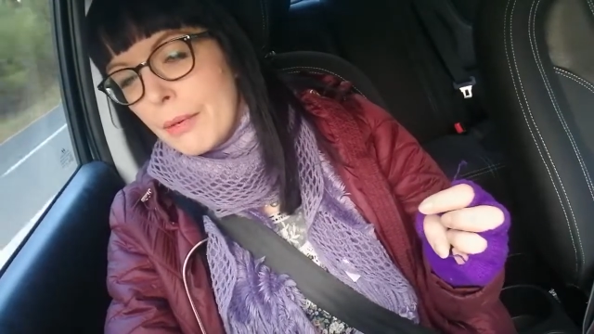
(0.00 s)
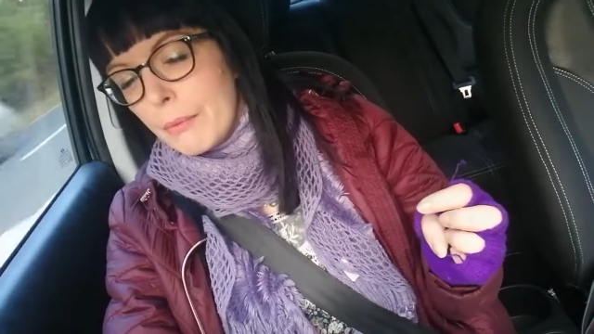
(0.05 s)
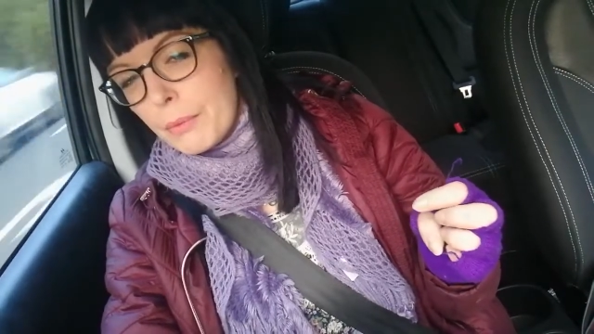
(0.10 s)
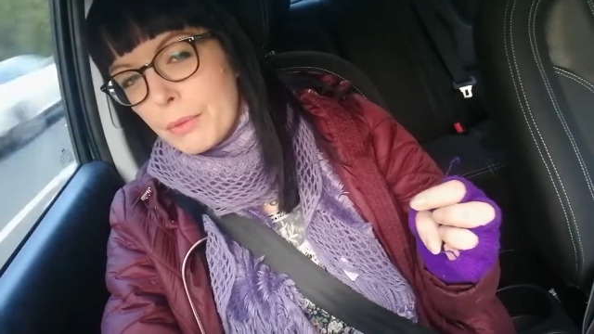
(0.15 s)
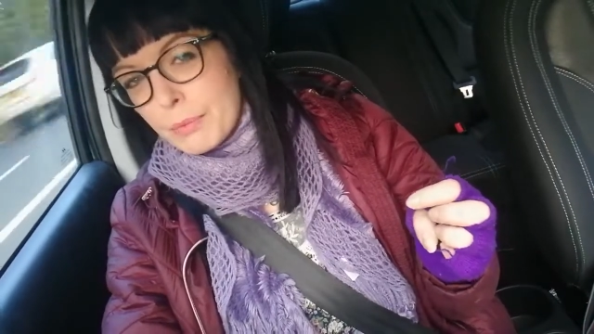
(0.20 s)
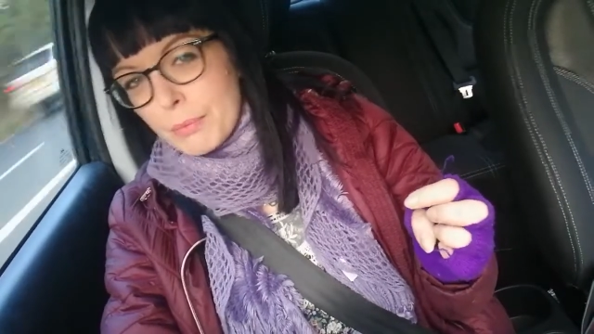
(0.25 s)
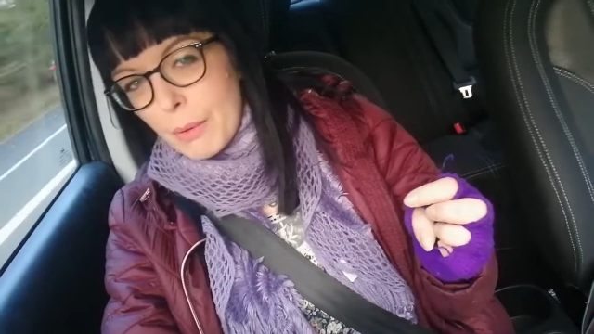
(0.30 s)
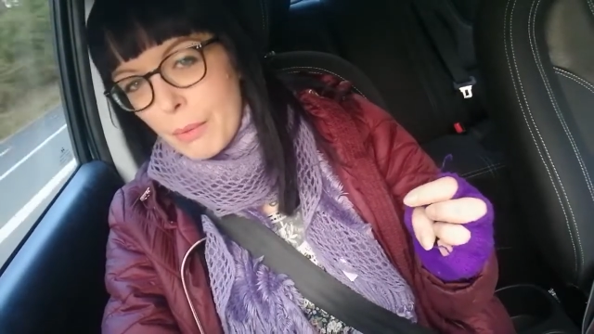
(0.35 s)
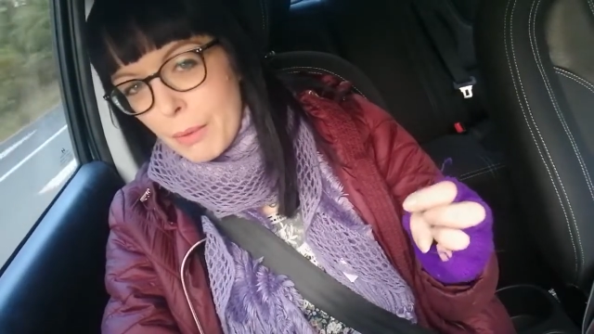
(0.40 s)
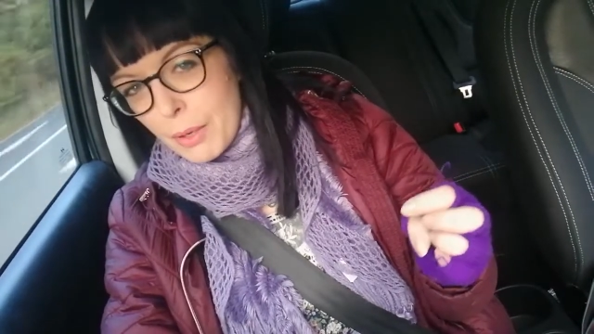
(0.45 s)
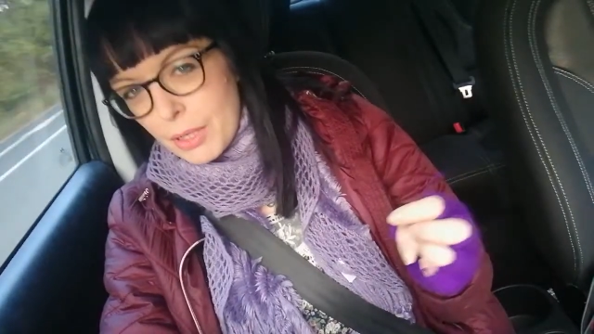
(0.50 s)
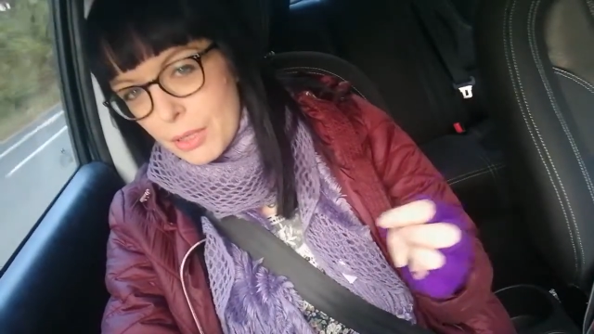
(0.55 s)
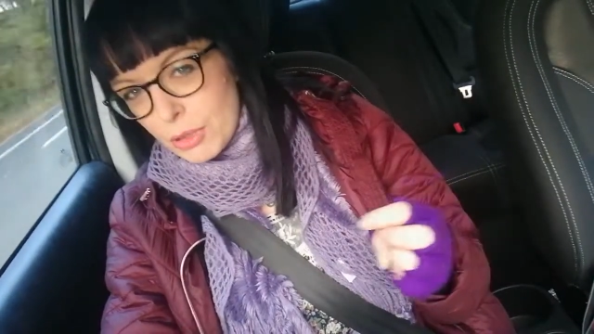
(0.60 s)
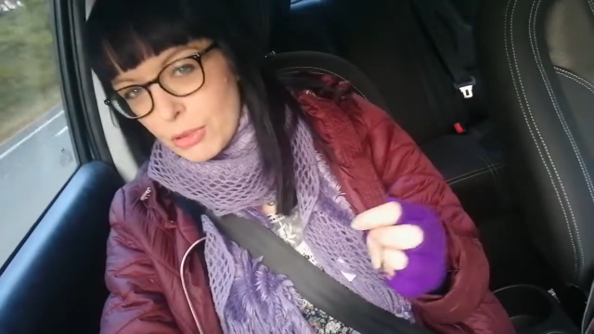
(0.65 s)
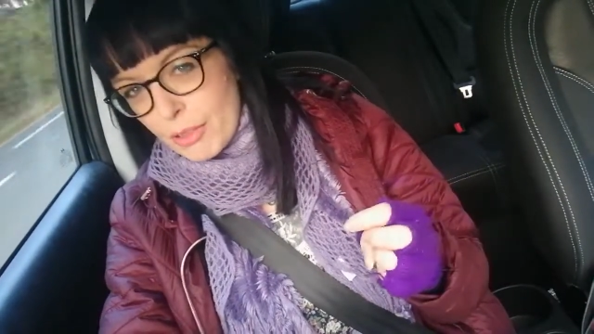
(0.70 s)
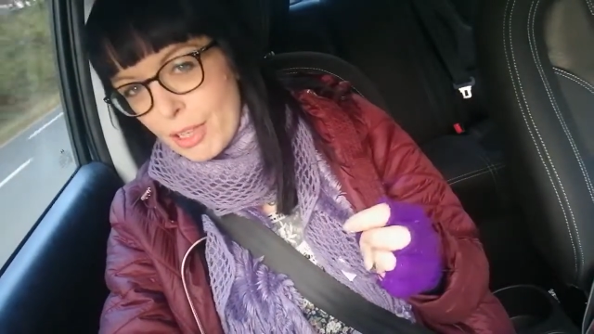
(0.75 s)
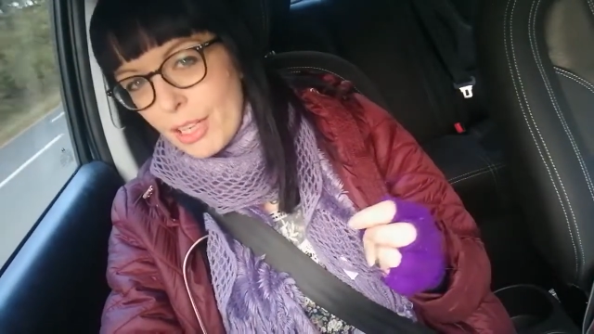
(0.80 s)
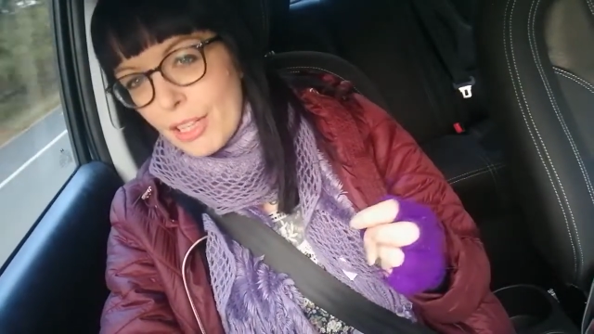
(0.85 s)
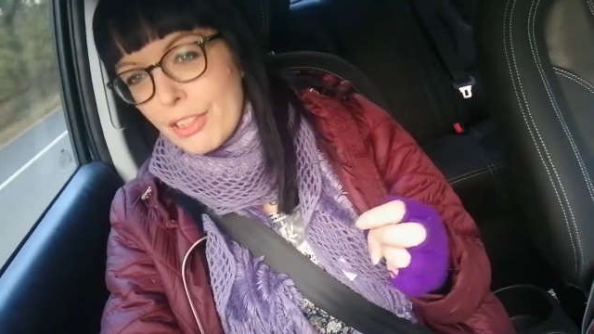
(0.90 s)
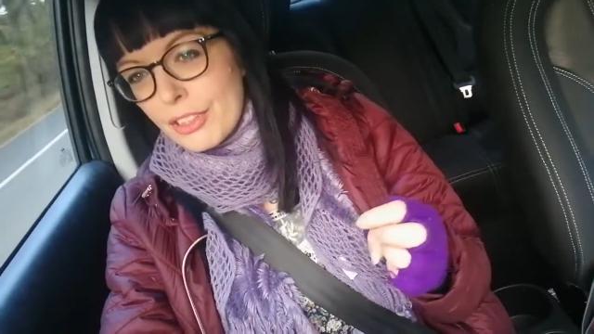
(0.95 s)
it was my worst
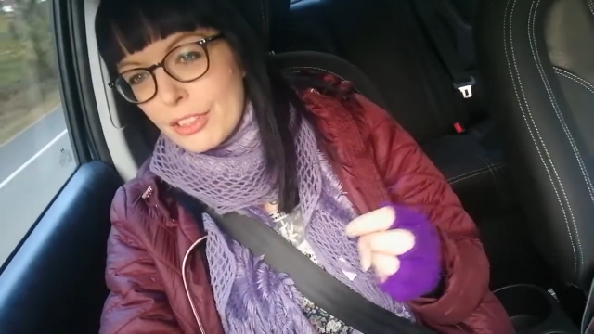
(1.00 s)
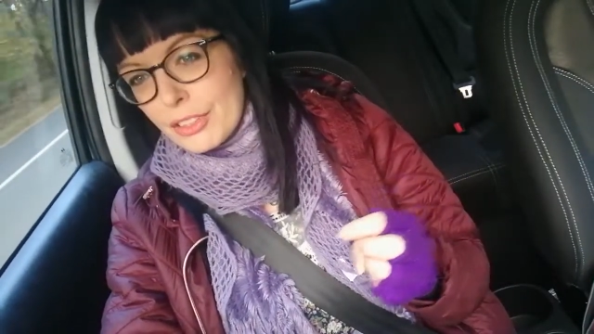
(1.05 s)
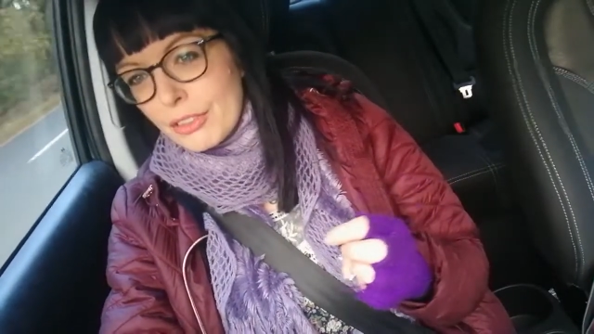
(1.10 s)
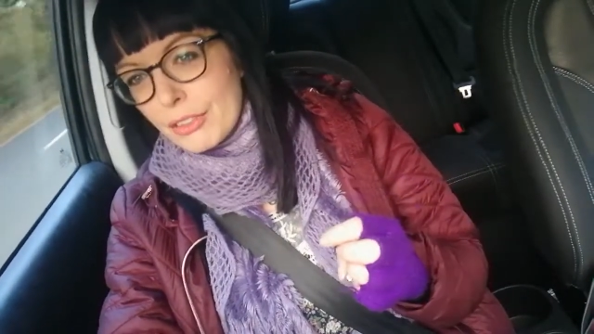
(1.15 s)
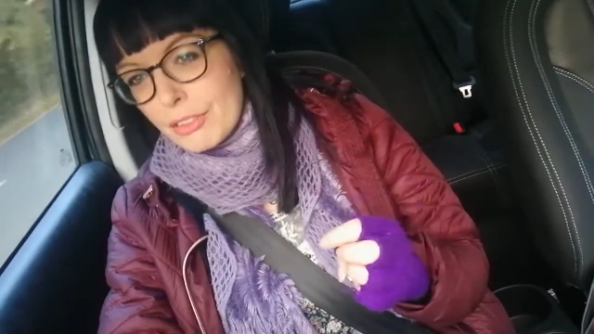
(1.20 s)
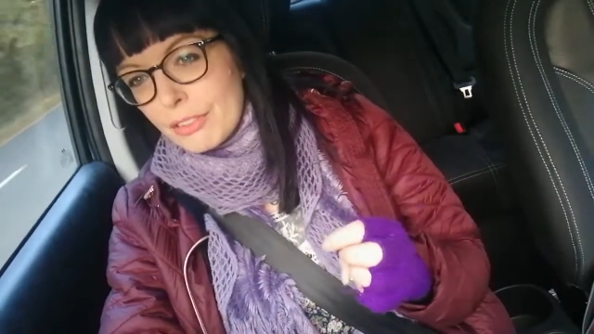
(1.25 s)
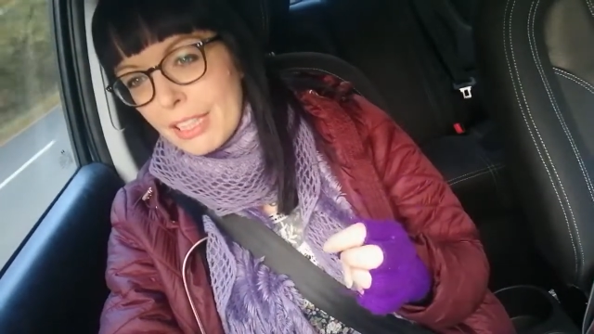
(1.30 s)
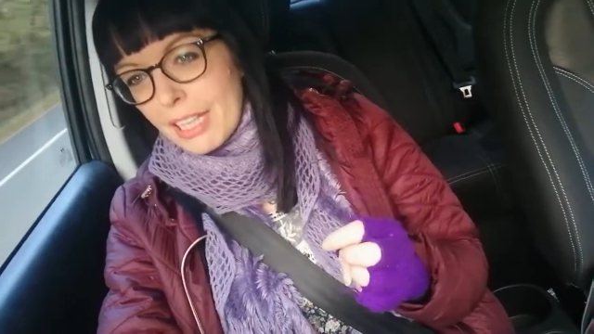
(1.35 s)
rehearsal